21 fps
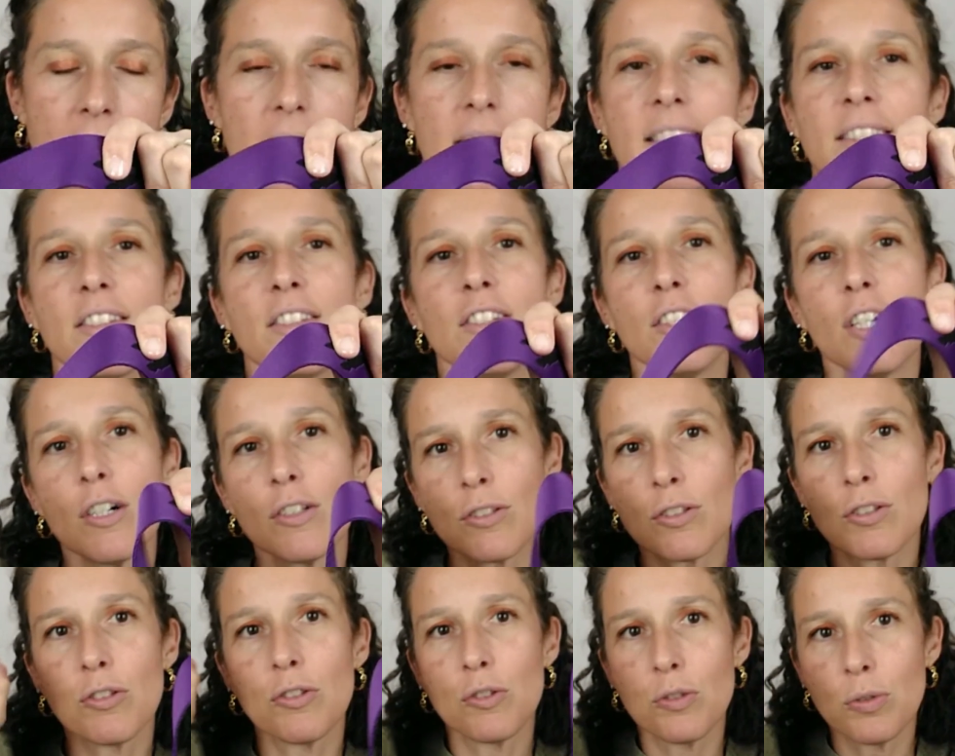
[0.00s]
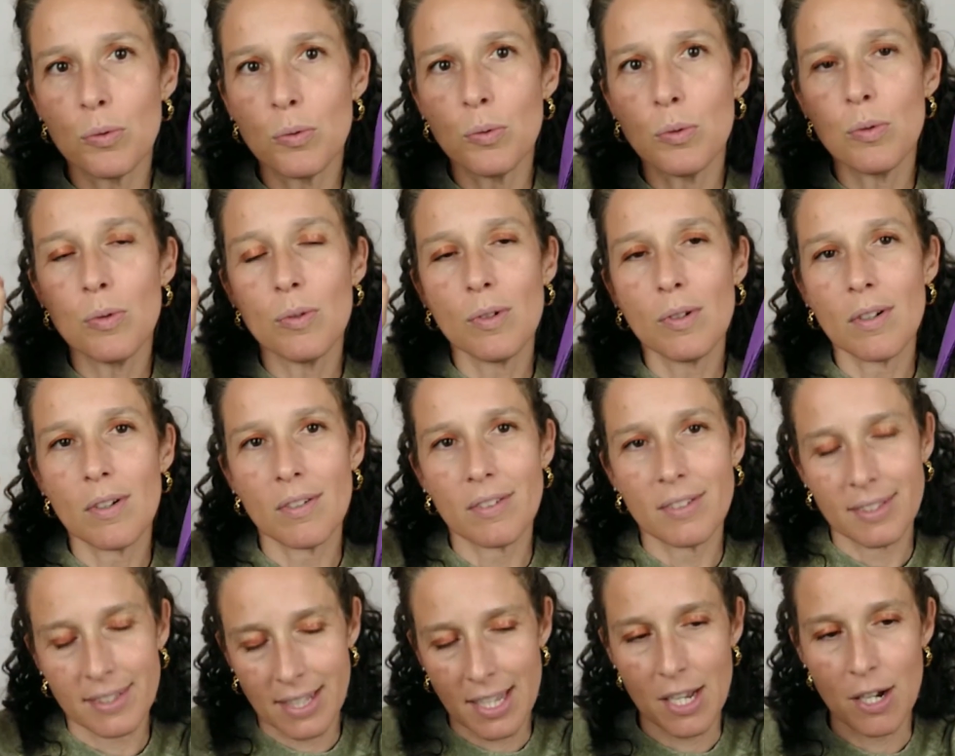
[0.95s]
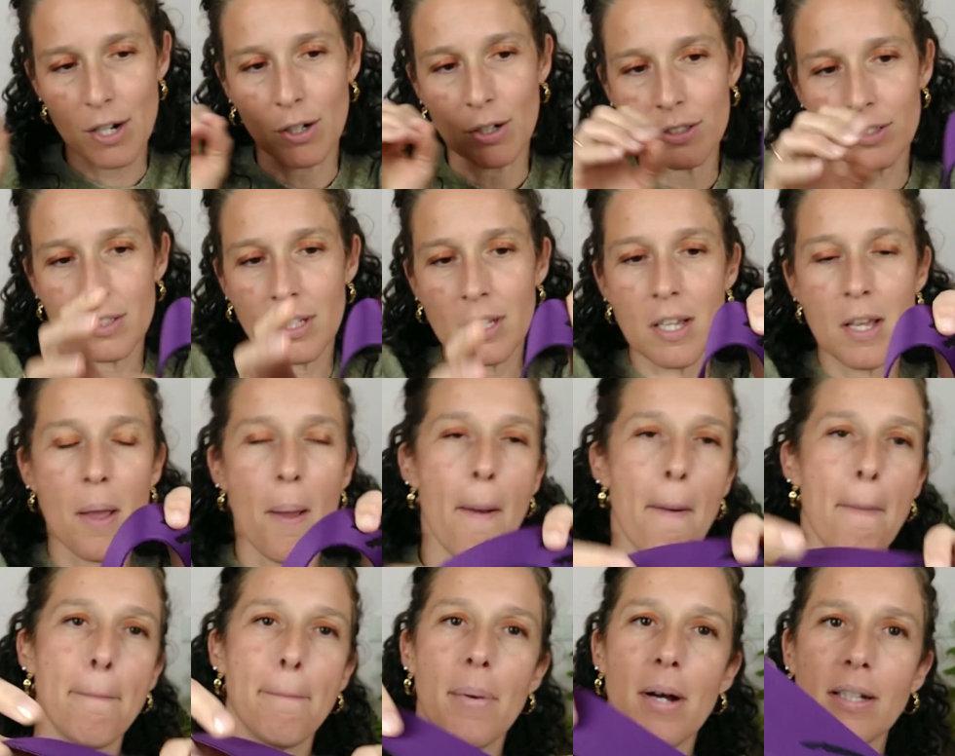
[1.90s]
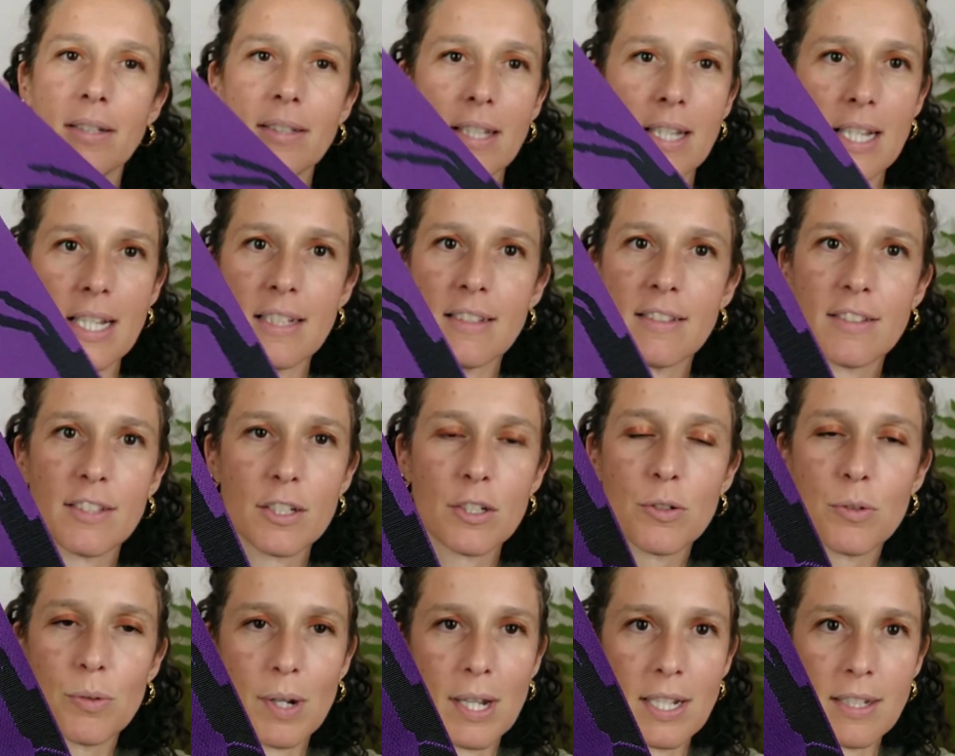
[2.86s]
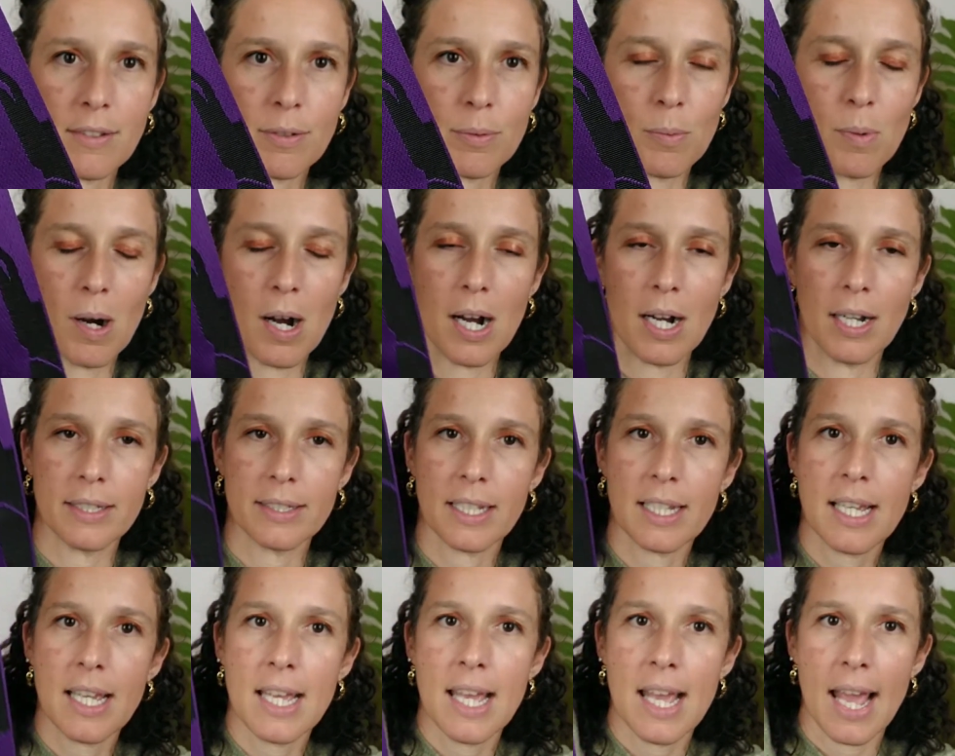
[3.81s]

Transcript: It's not too neon, but it's a great one.